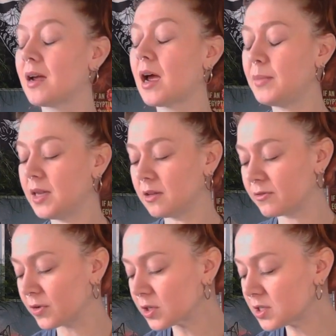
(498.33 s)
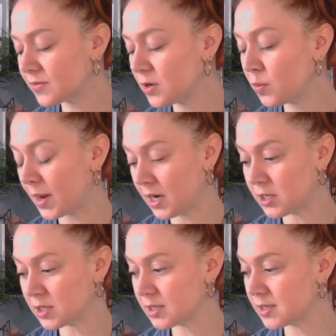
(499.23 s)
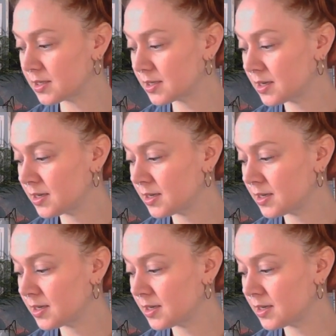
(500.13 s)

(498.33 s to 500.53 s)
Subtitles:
I mean, the first few pages